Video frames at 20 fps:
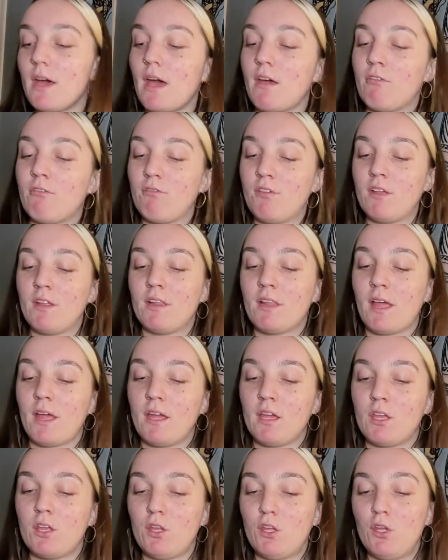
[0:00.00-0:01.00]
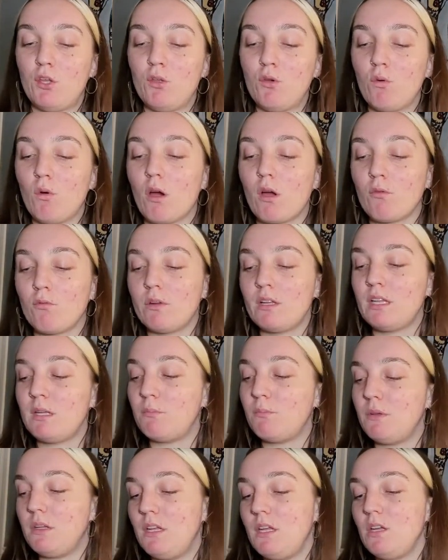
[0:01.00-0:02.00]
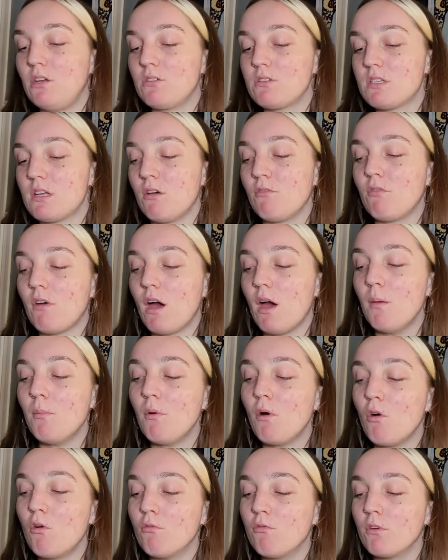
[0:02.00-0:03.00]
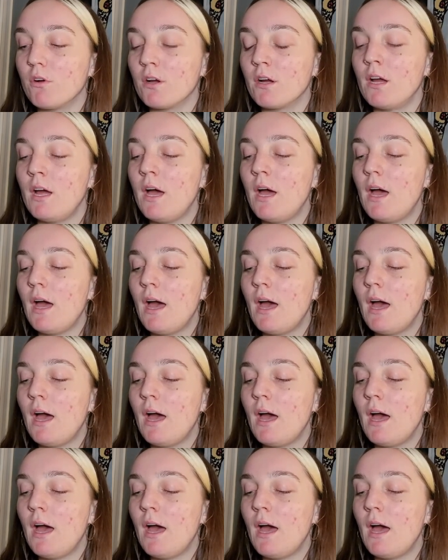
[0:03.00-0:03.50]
I feel like you are really beating yourself up over